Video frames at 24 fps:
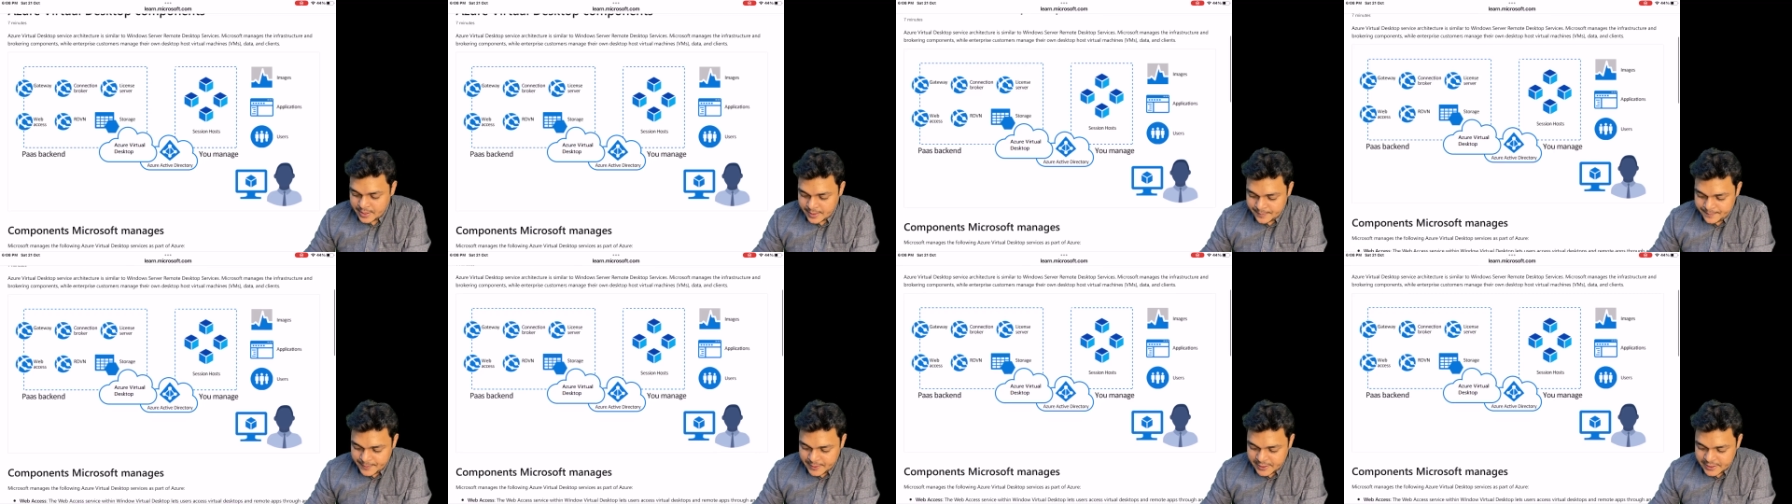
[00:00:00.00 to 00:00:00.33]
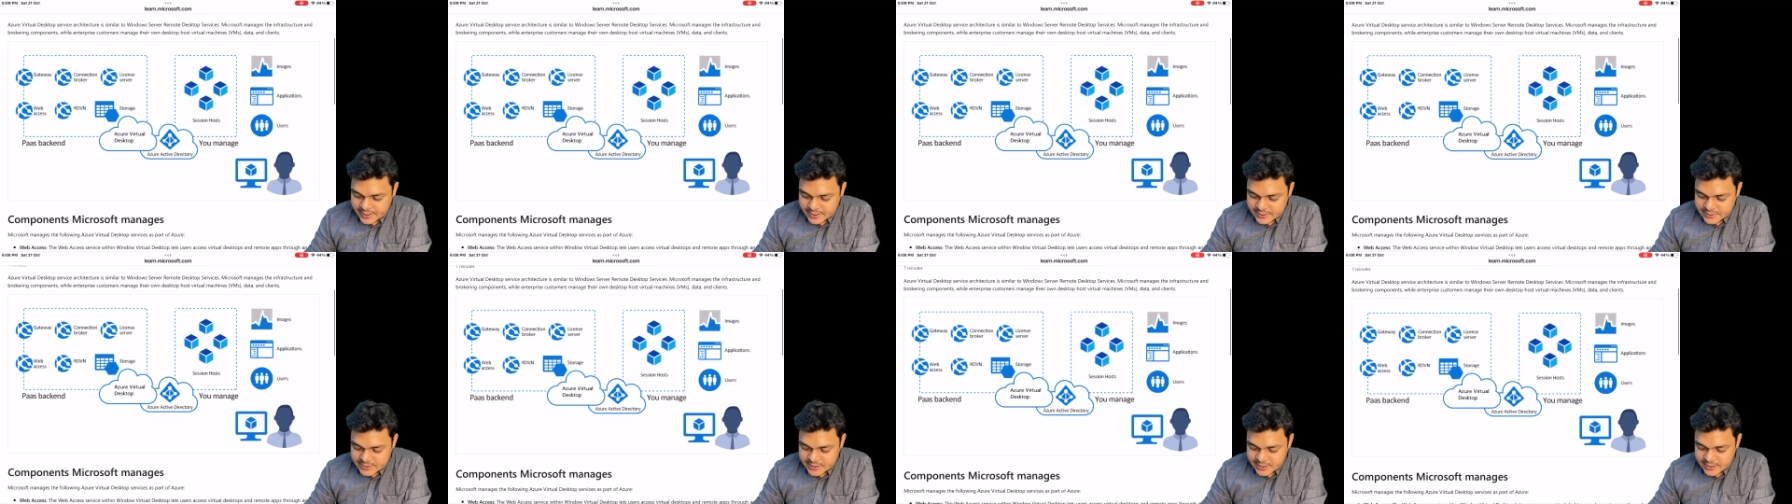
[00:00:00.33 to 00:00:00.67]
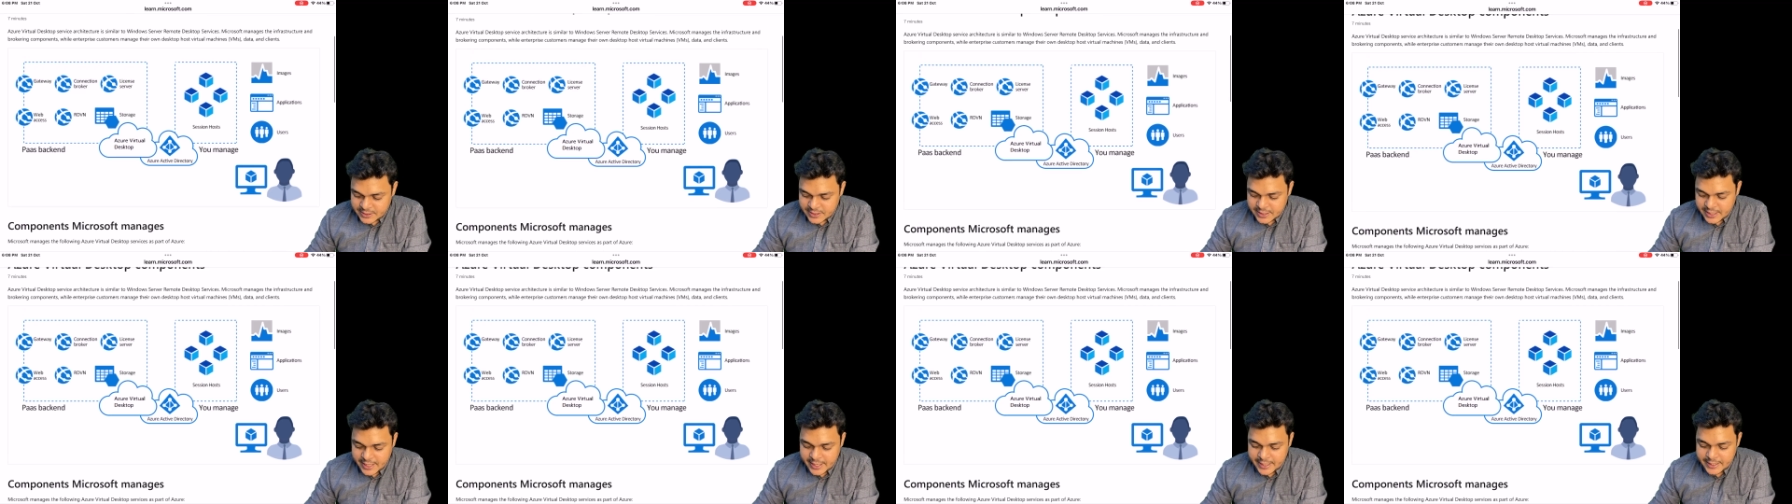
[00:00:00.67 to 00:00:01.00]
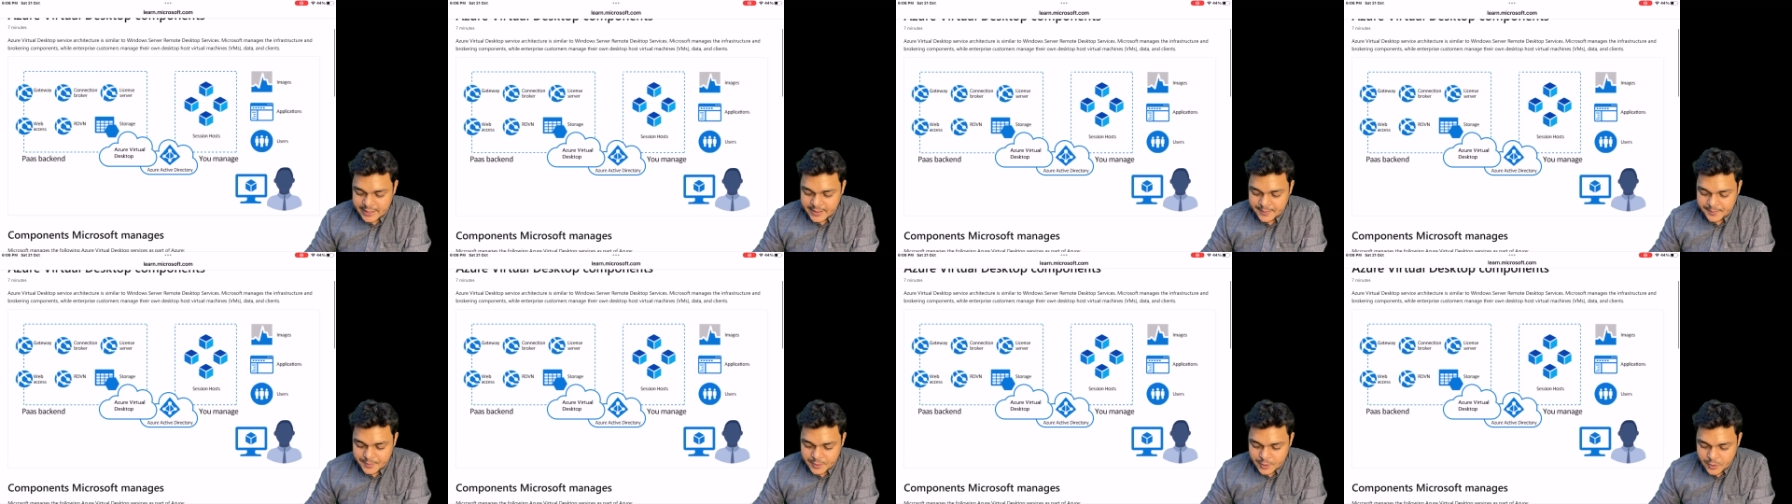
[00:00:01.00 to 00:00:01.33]
application and
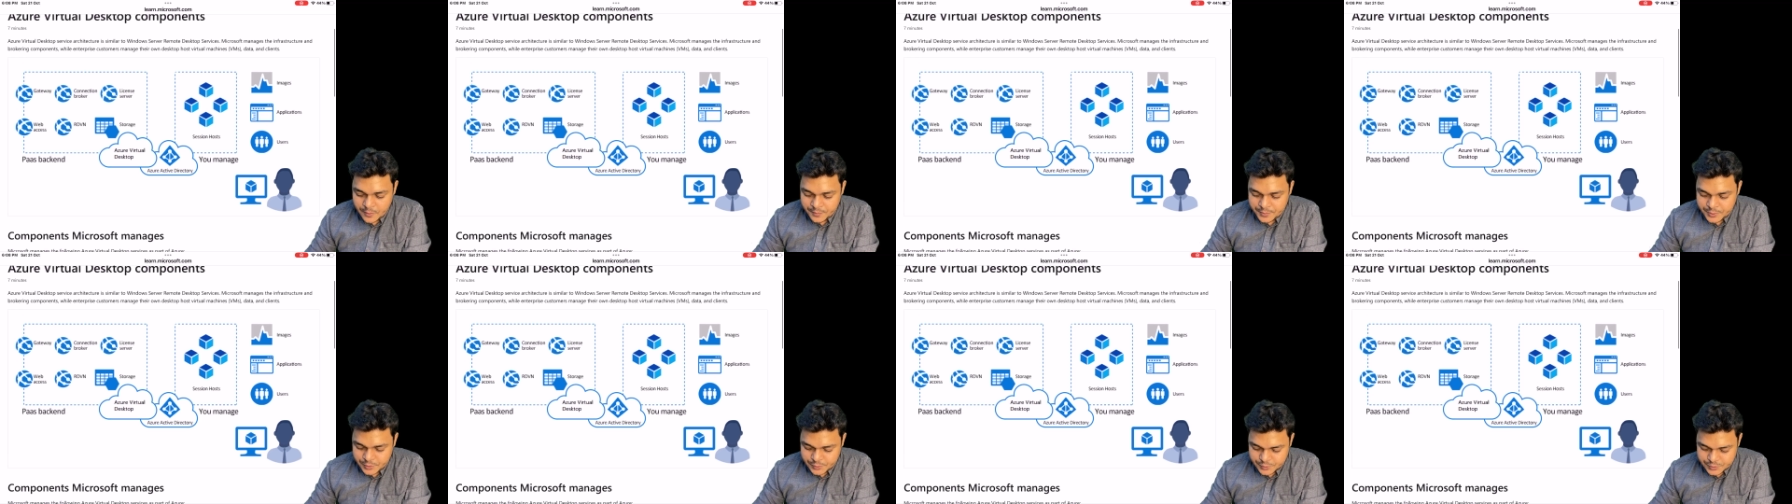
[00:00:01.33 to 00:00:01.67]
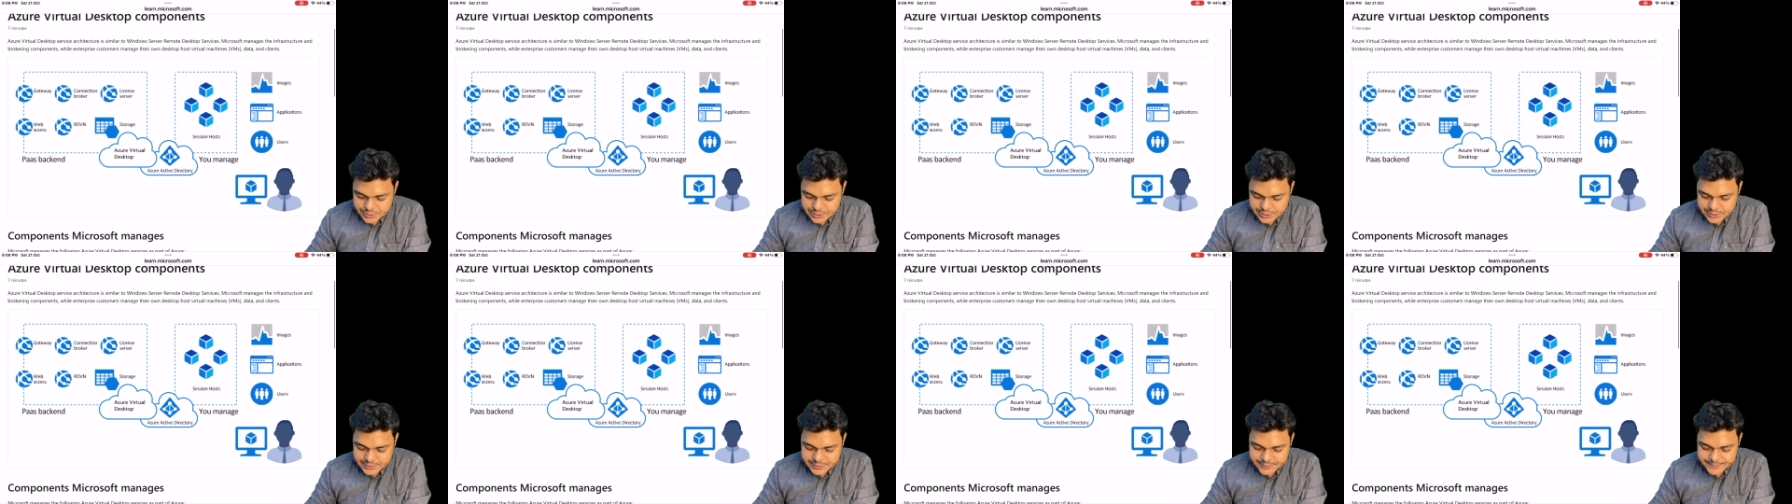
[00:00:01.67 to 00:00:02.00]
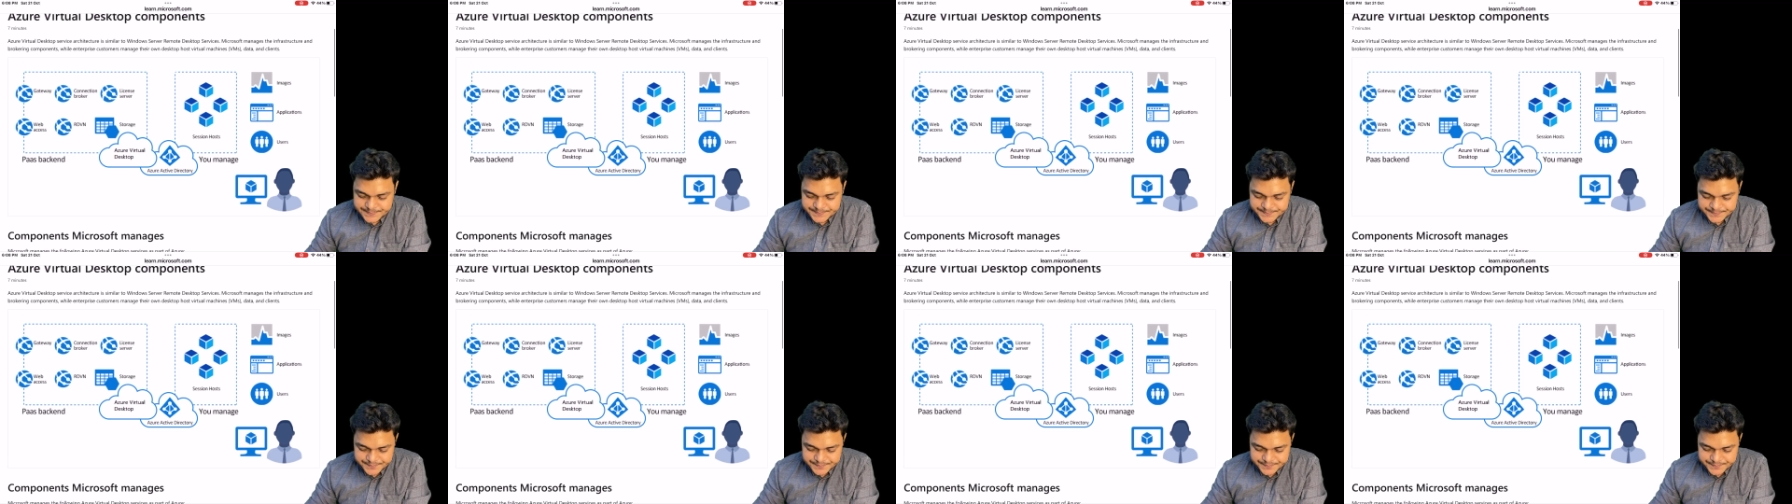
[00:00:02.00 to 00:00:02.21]
number of users.